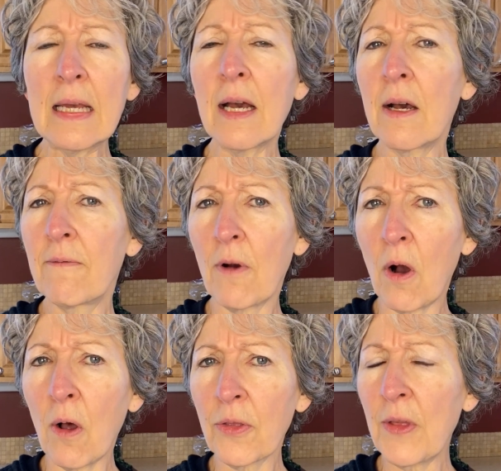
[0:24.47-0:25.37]
of
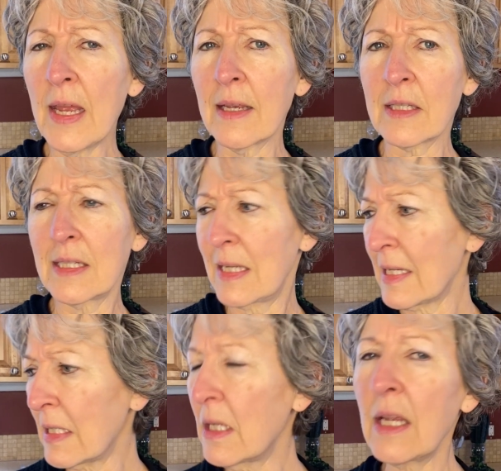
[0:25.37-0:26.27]
all things, it
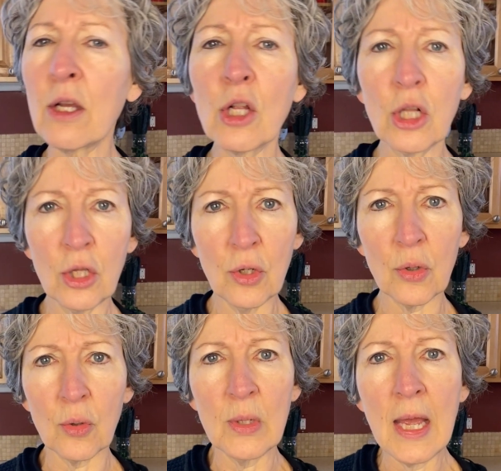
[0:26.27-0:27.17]
doesn't
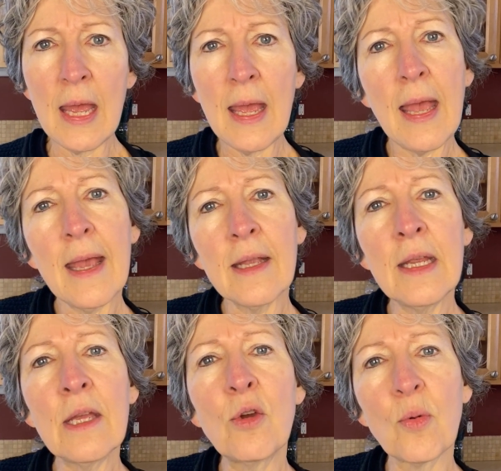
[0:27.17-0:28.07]
include
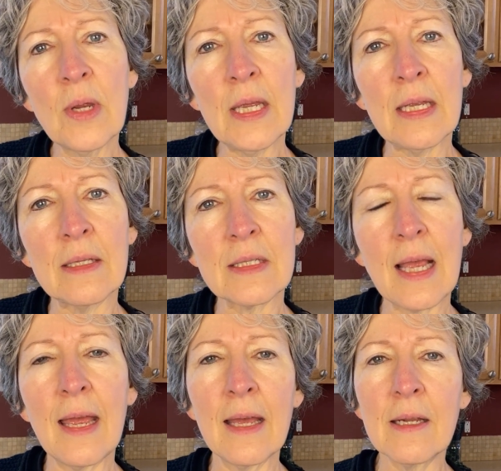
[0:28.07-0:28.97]
any greens.
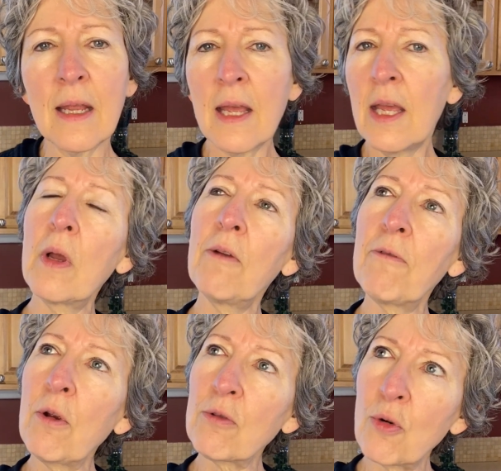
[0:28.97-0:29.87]
And if
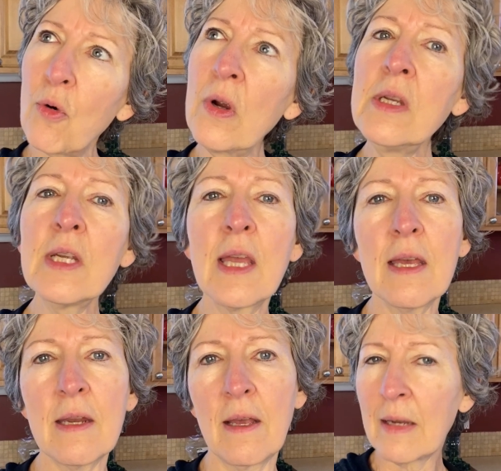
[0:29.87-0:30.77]
you're going to
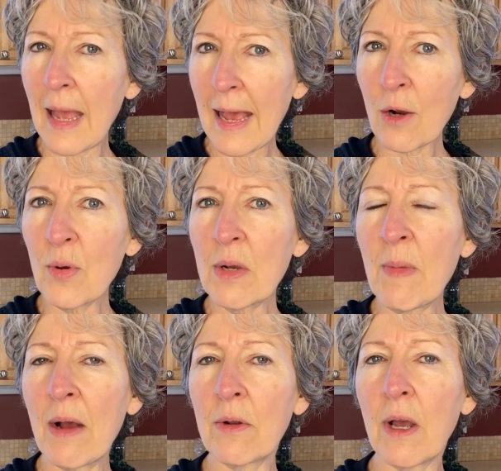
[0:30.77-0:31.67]
get an adequate
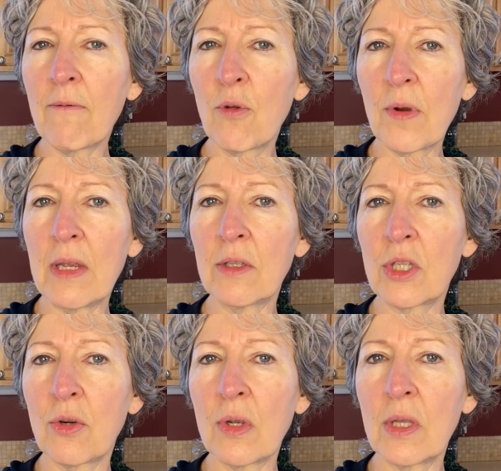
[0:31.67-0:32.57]
amount of greens
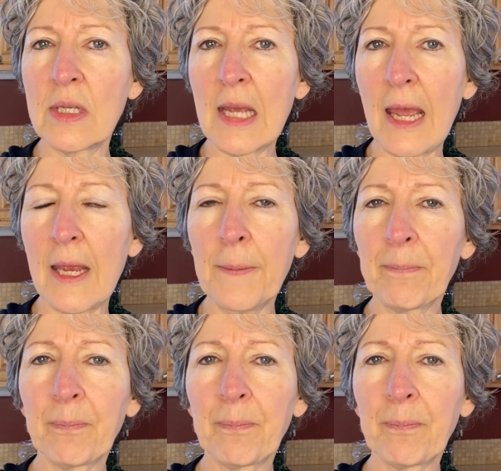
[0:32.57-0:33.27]
during the day,